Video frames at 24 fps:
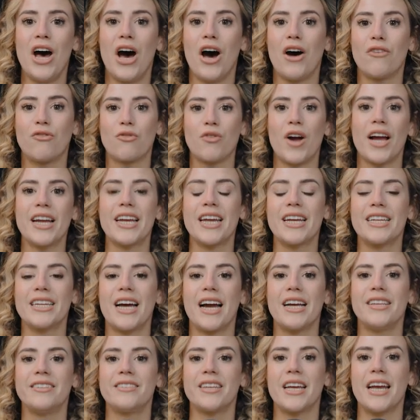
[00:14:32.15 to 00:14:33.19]
of
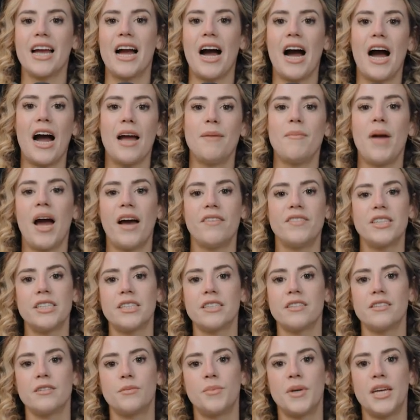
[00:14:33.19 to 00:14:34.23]
recognizing I'm having
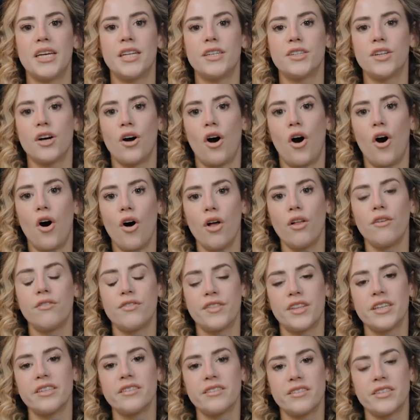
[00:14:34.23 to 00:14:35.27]
to spend all
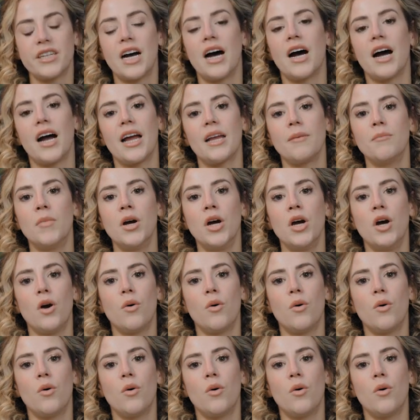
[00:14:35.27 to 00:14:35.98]
of this time